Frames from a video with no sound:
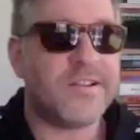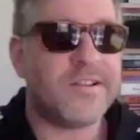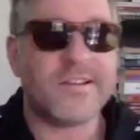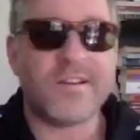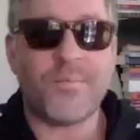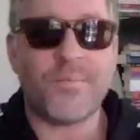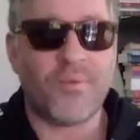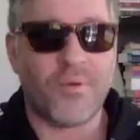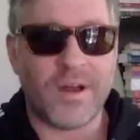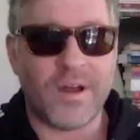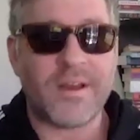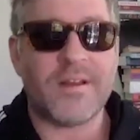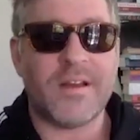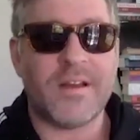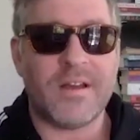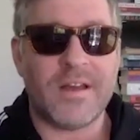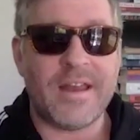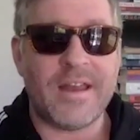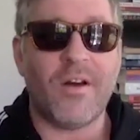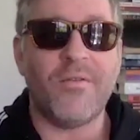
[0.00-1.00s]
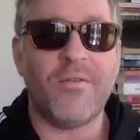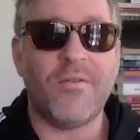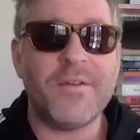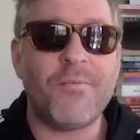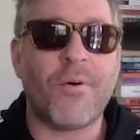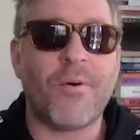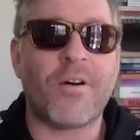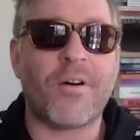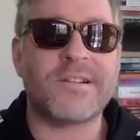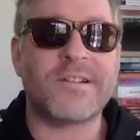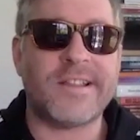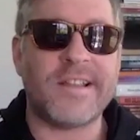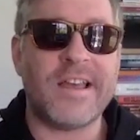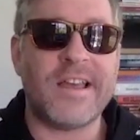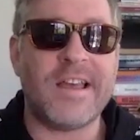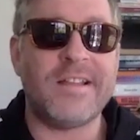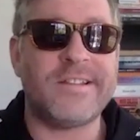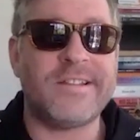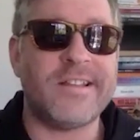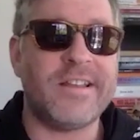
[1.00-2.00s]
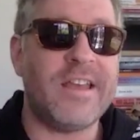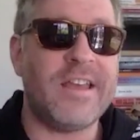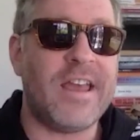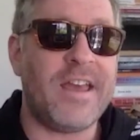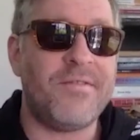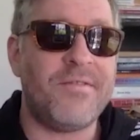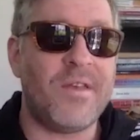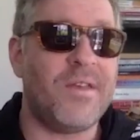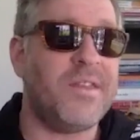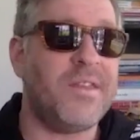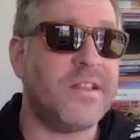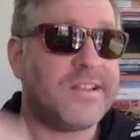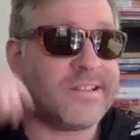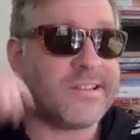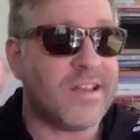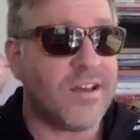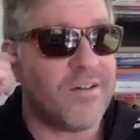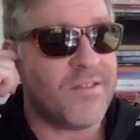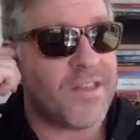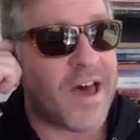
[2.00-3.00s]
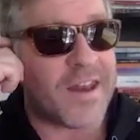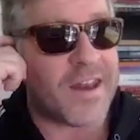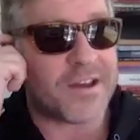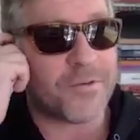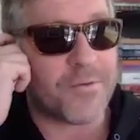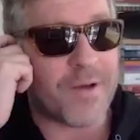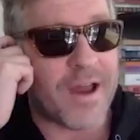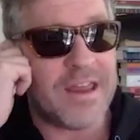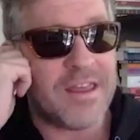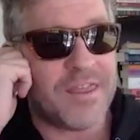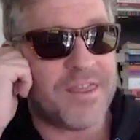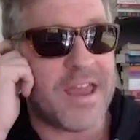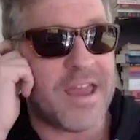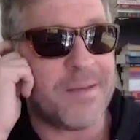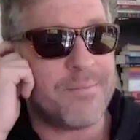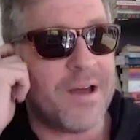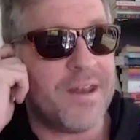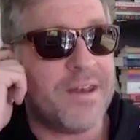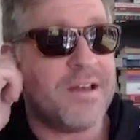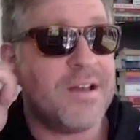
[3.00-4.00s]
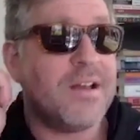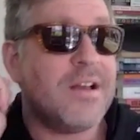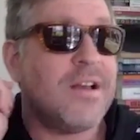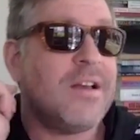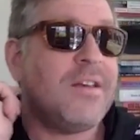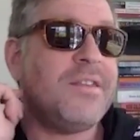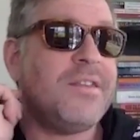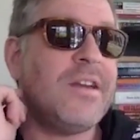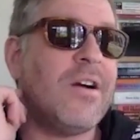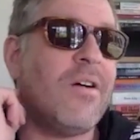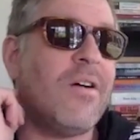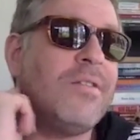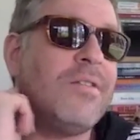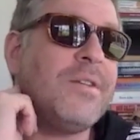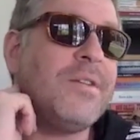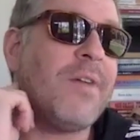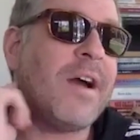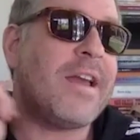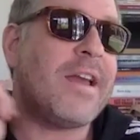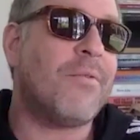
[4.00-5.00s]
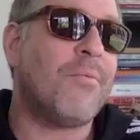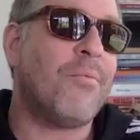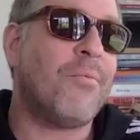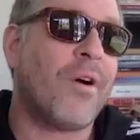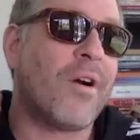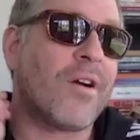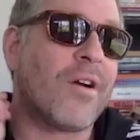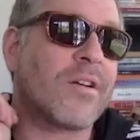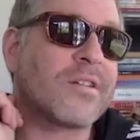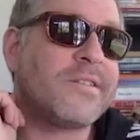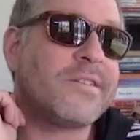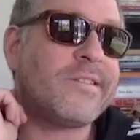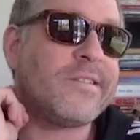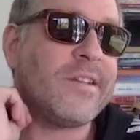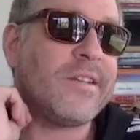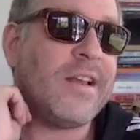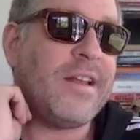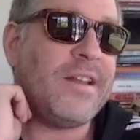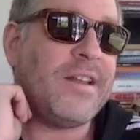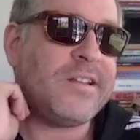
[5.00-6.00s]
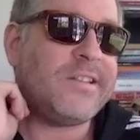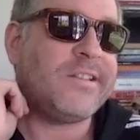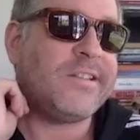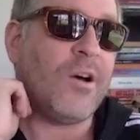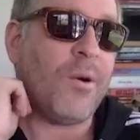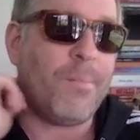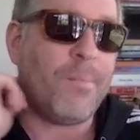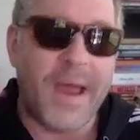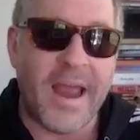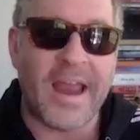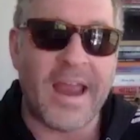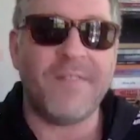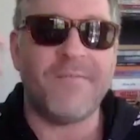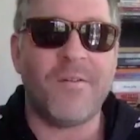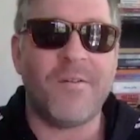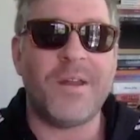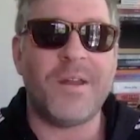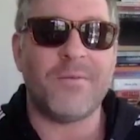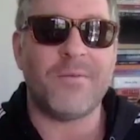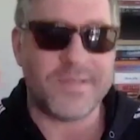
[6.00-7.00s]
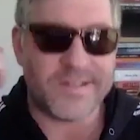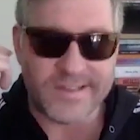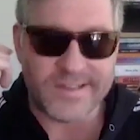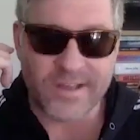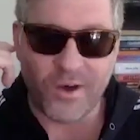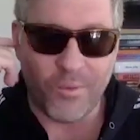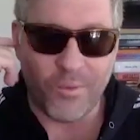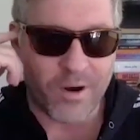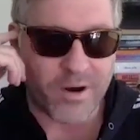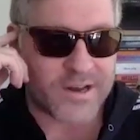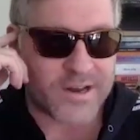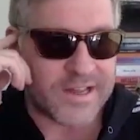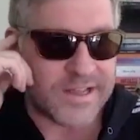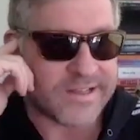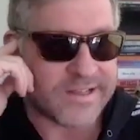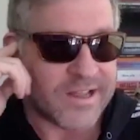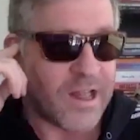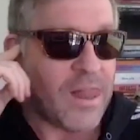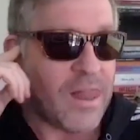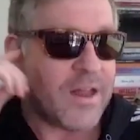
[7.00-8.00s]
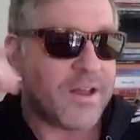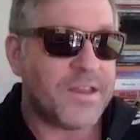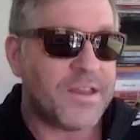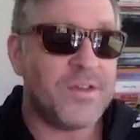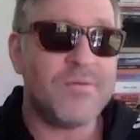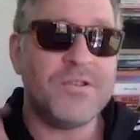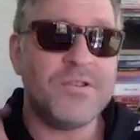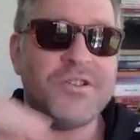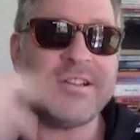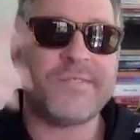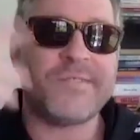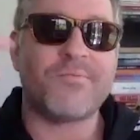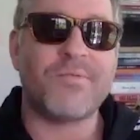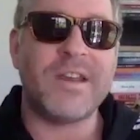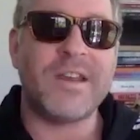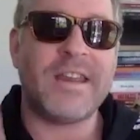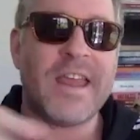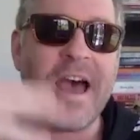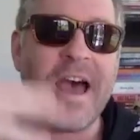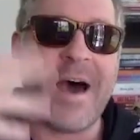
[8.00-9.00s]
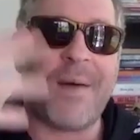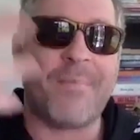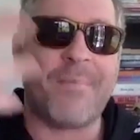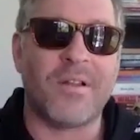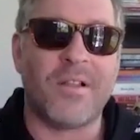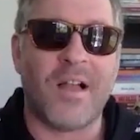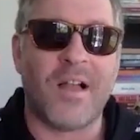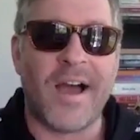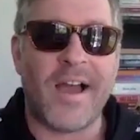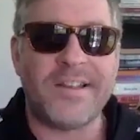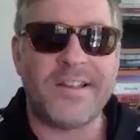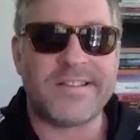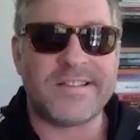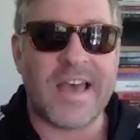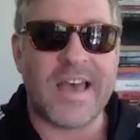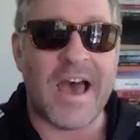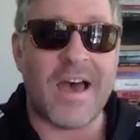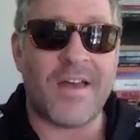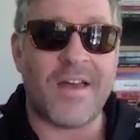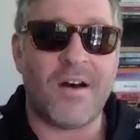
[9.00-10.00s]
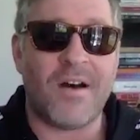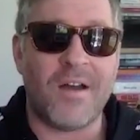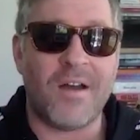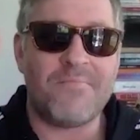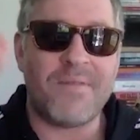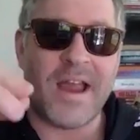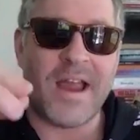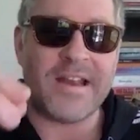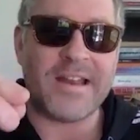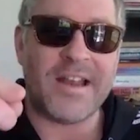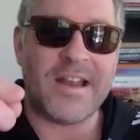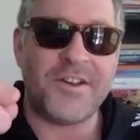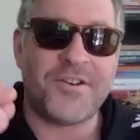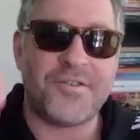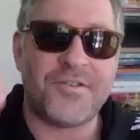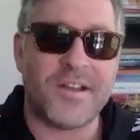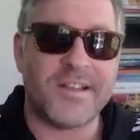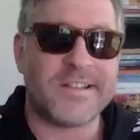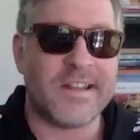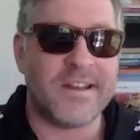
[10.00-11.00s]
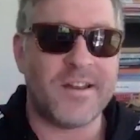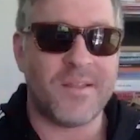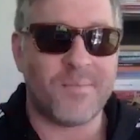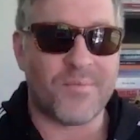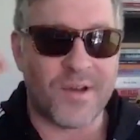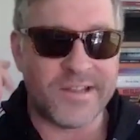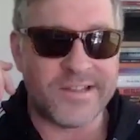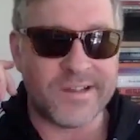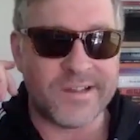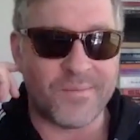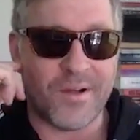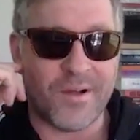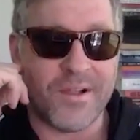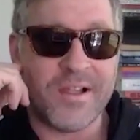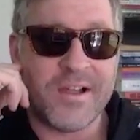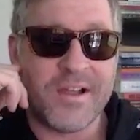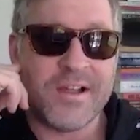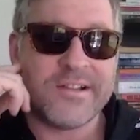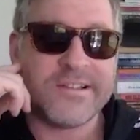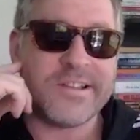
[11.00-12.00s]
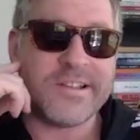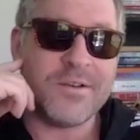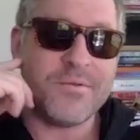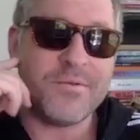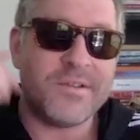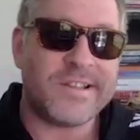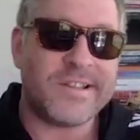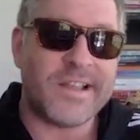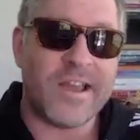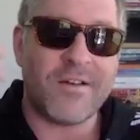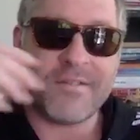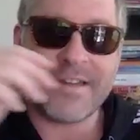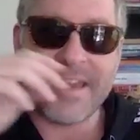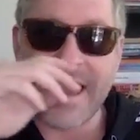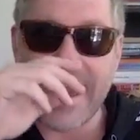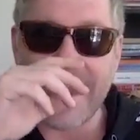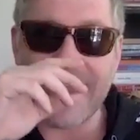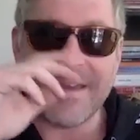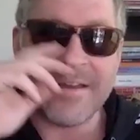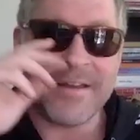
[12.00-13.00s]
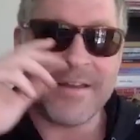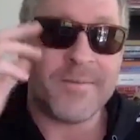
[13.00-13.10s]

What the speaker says: a good point. It only works and it's still not a great thing, but the only way it works, and it's still painful, but it would still work, is you would just recapitalize that unpaid interest into the principal. So you would say, okay,